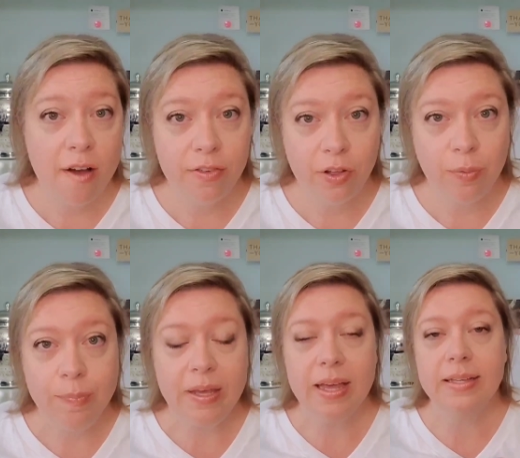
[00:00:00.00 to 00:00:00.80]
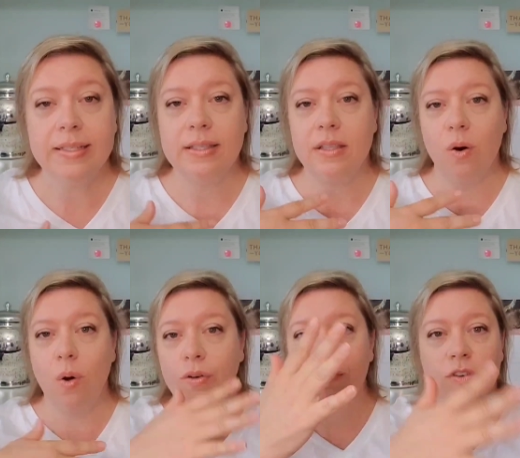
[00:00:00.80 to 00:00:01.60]
novel, because the
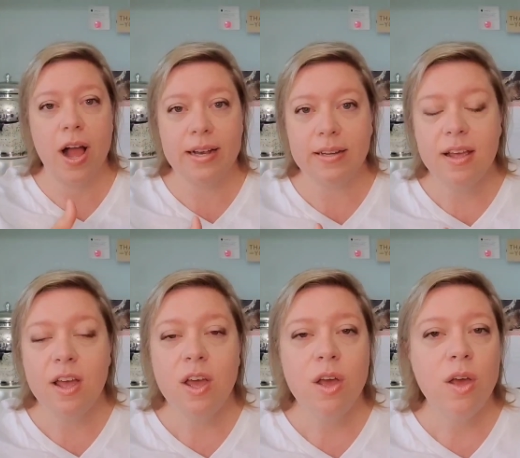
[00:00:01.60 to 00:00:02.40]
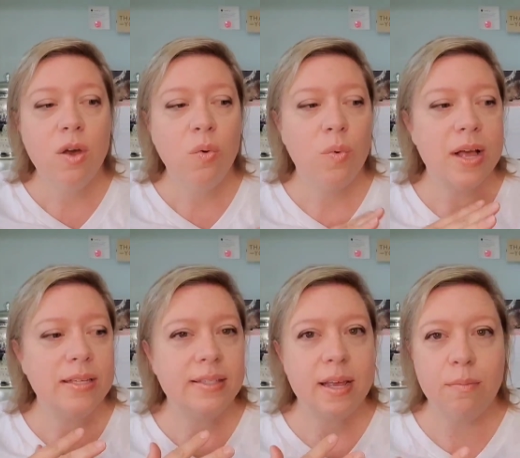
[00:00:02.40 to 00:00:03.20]
whole front
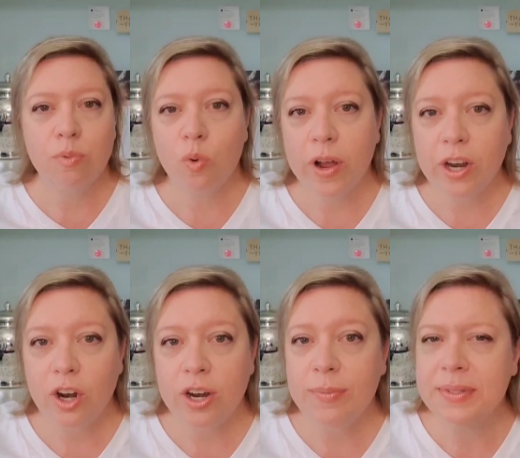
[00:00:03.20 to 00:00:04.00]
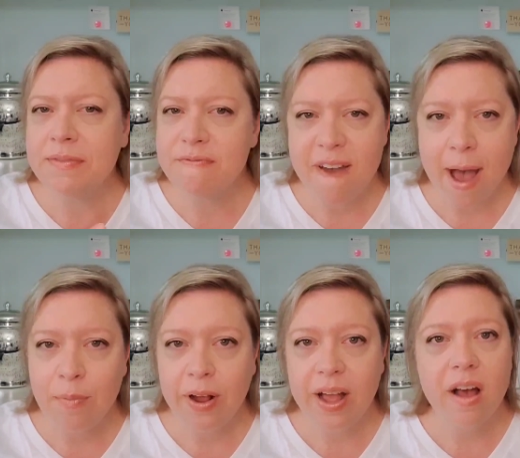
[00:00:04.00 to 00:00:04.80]
was embroidered. It was
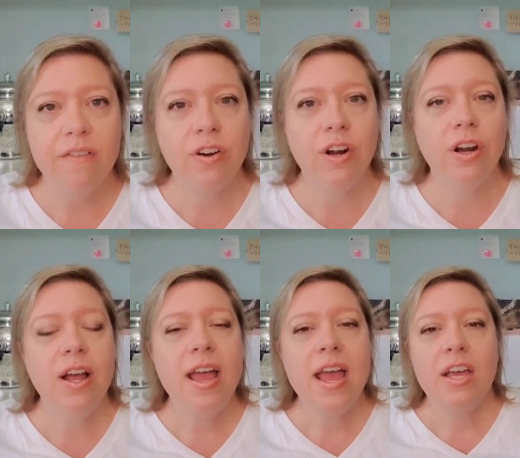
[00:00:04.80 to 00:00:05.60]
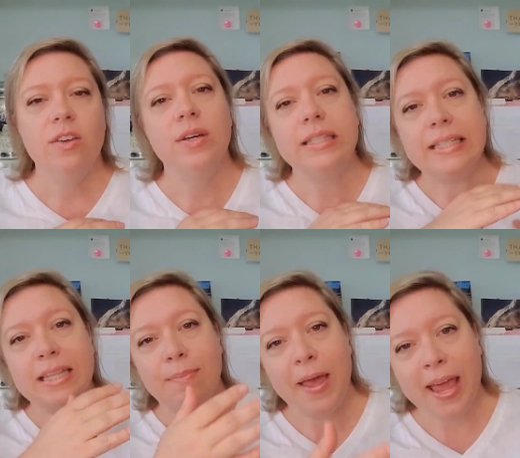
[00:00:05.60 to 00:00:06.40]
fabric cover. You could
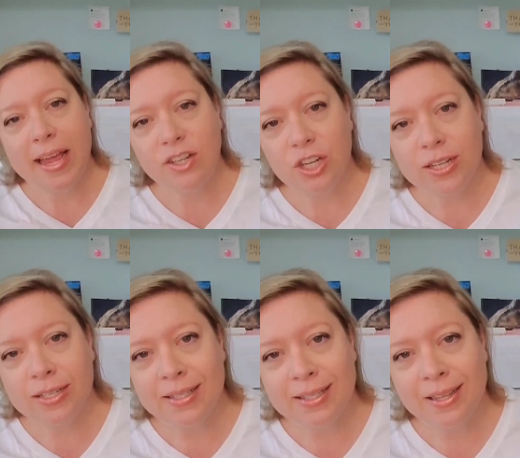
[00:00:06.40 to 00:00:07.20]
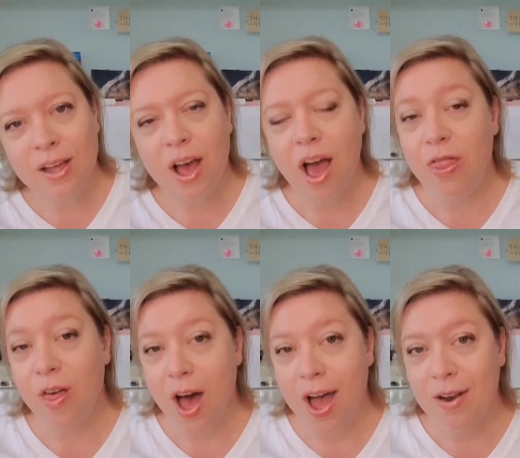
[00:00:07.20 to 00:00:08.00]
see the pages, I
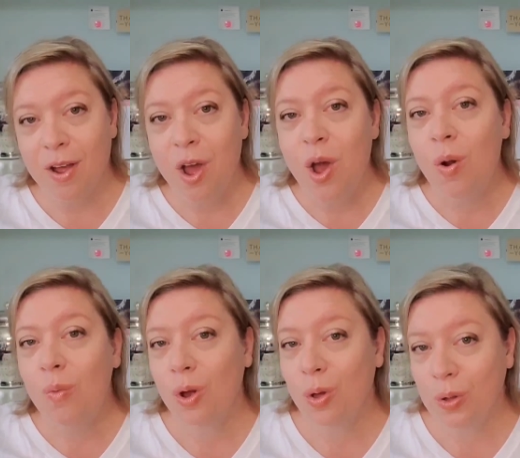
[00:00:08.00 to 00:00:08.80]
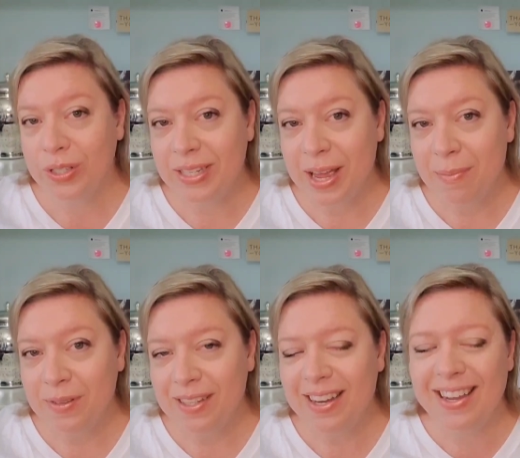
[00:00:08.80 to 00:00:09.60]
thought, were gold
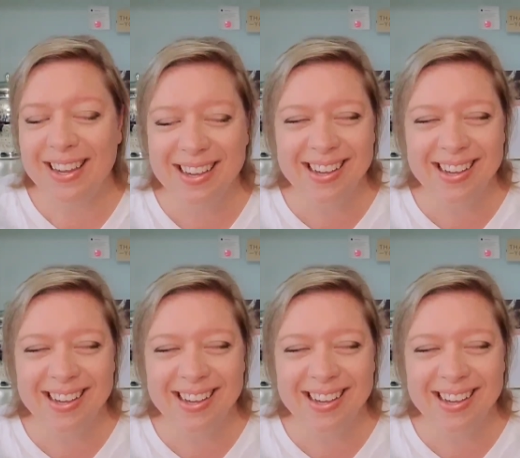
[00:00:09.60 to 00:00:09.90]
tipped.